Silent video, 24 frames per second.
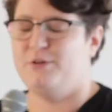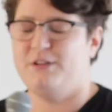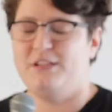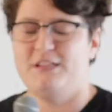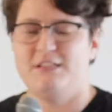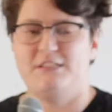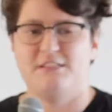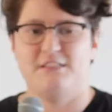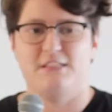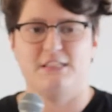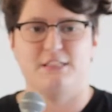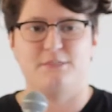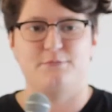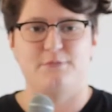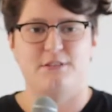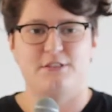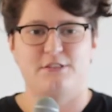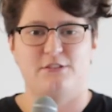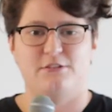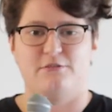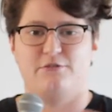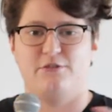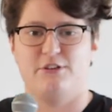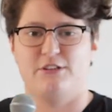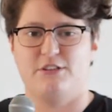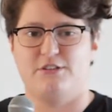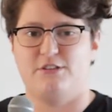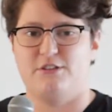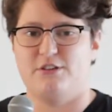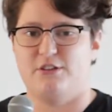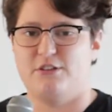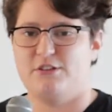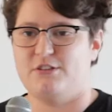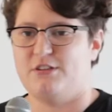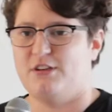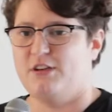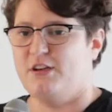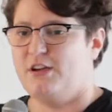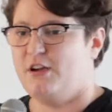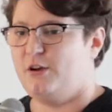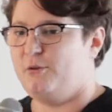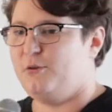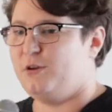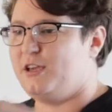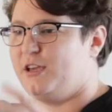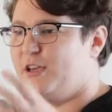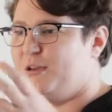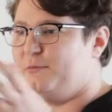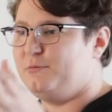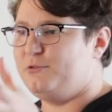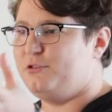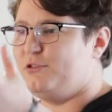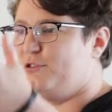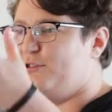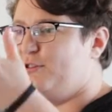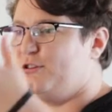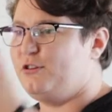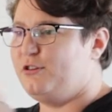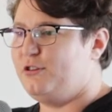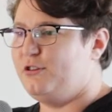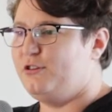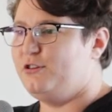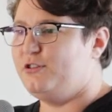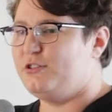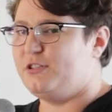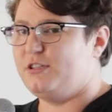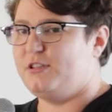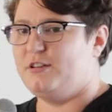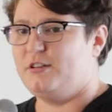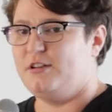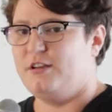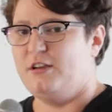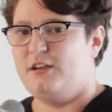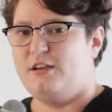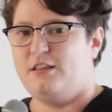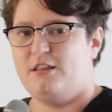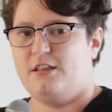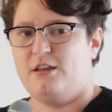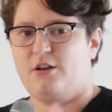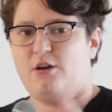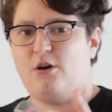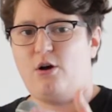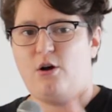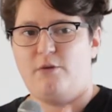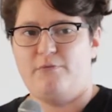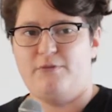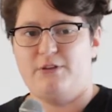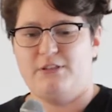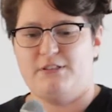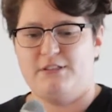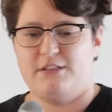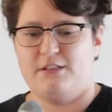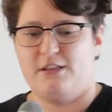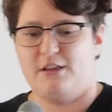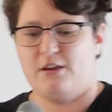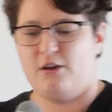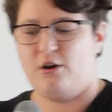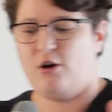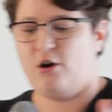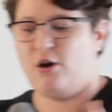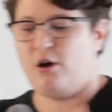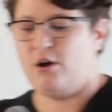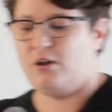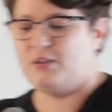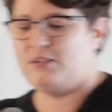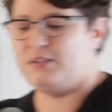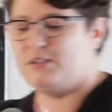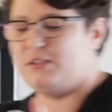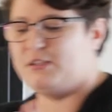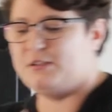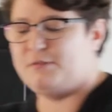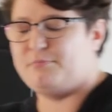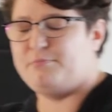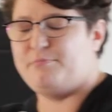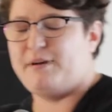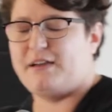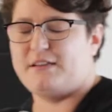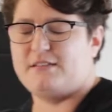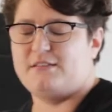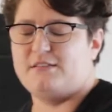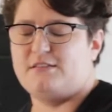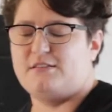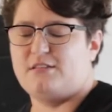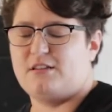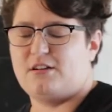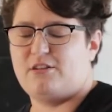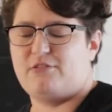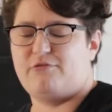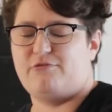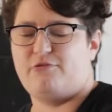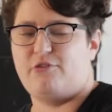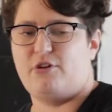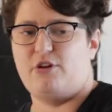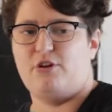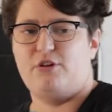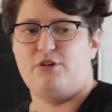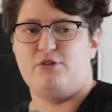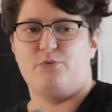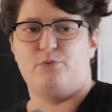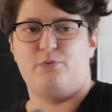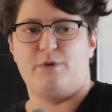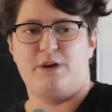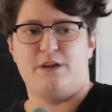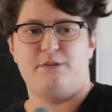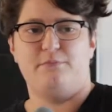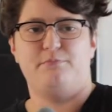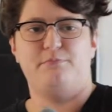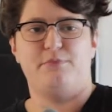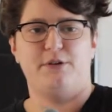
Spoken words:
we did 6 months of research, and we came to a conclusion that obviously there are certain patterns that are followed when